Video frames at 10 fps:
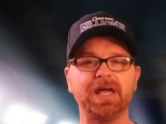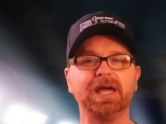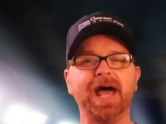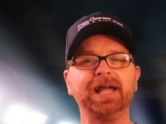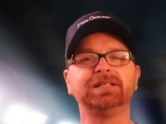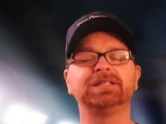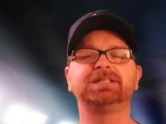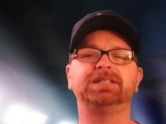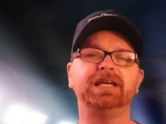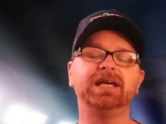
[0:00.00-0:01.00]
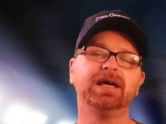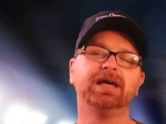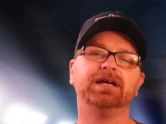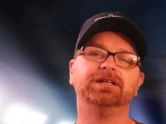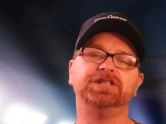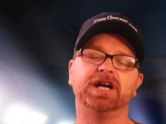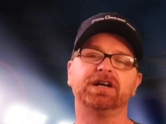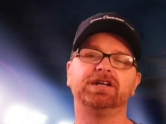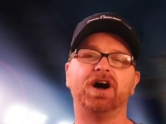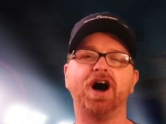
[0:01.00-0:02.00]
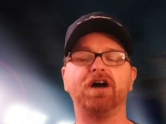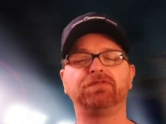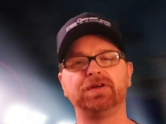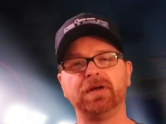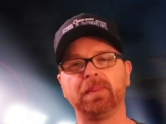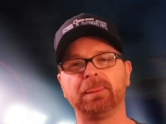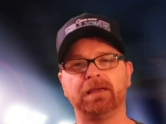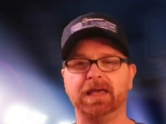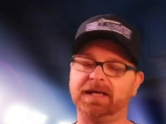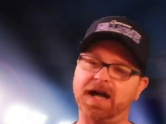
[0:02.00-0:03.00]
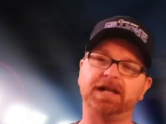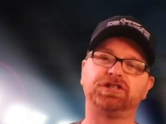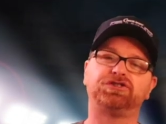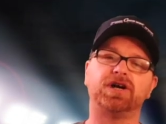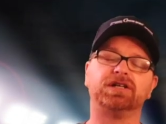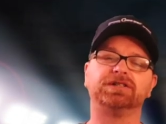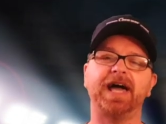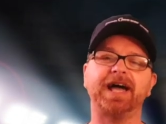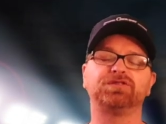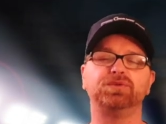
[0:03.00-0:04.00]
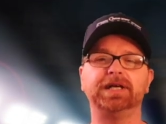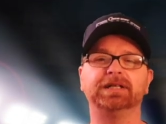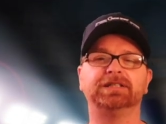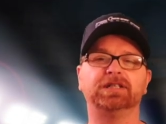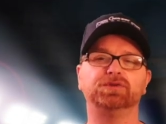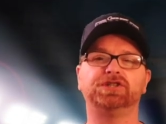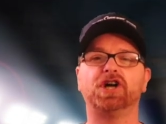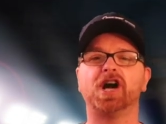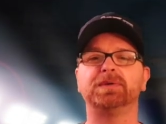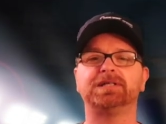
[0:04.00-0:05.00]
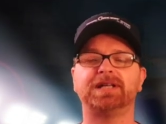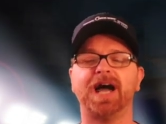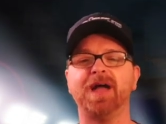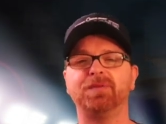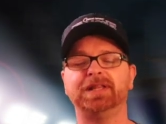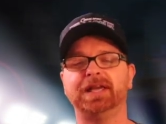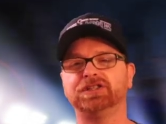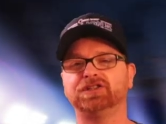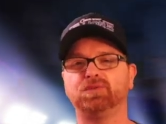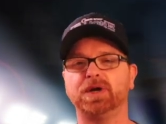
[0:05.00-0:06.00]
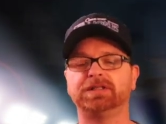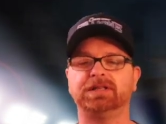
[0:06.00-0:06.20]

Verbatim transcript: And I can just see Jared Goff. He kind of struggled last week until it was garbage time when they just went to